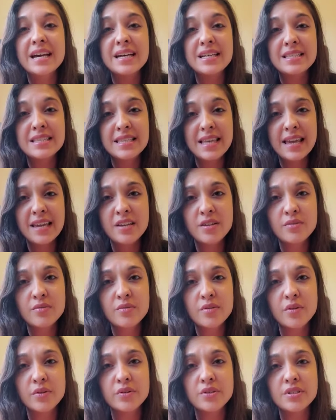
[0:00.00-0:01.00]
A second
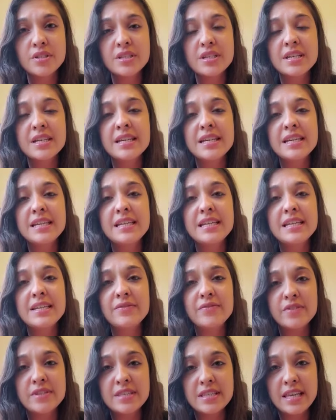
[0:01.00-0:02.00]
route
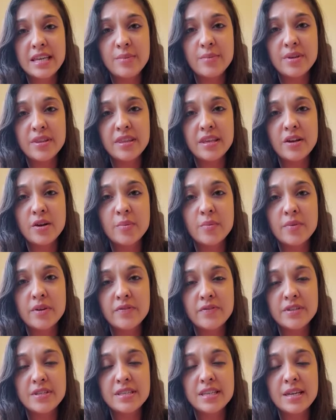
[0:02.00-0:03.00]
for schema
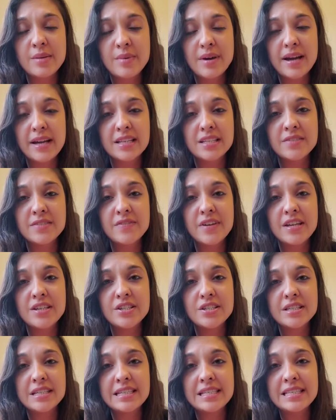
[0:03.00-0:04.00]

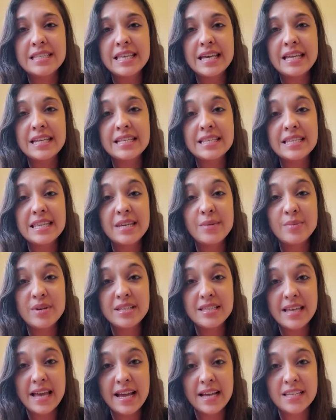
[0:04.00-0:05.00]
activation is that a schema
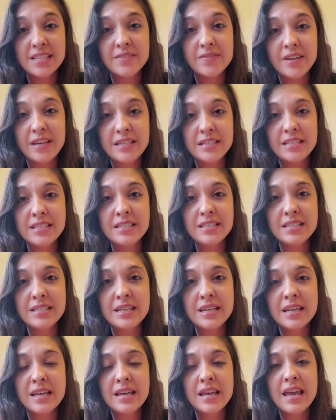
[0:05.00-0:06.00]
is activated
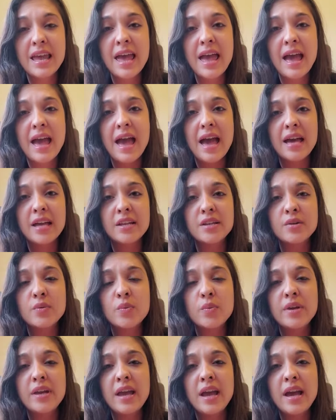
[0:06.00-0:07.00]
and
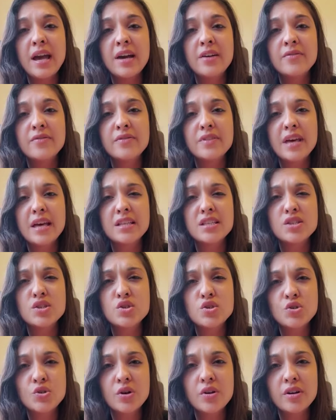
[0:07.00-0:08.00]
we have that
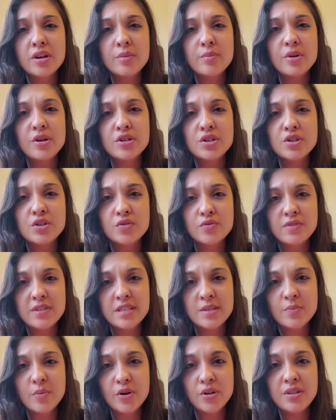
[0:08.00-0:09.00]
strong emotional
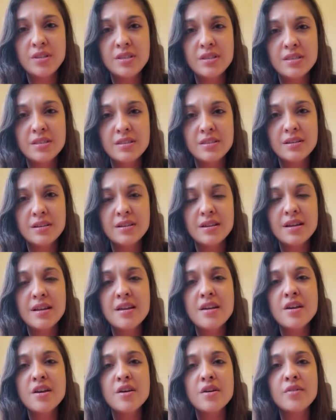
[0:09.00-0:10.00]
response
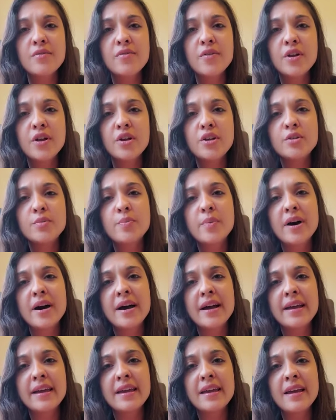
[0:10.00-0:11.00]
followed
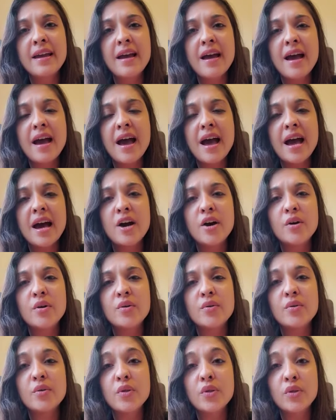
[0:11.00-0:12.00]
by
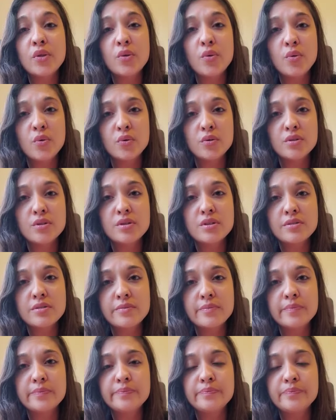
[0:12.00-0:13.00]
our thoughts.